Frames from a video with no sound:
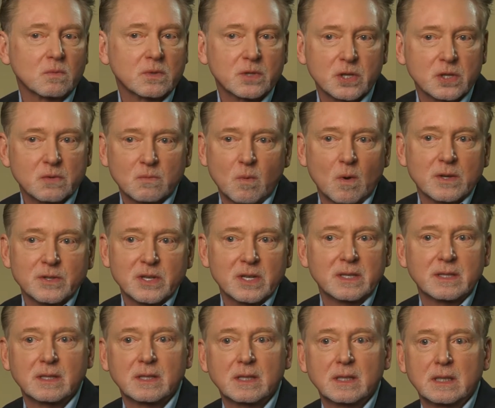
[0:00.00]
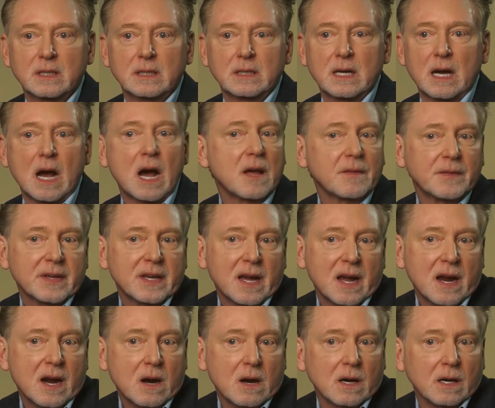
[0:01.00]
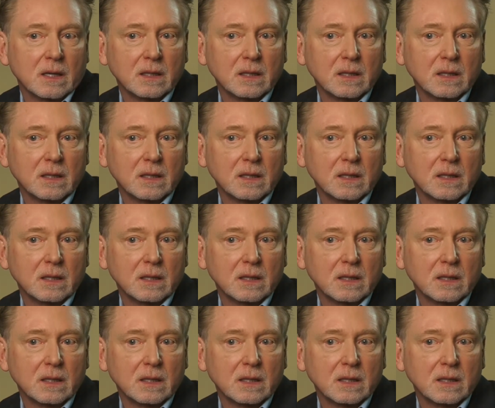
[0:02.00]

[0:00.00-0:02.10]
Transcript: just wasn't on the air.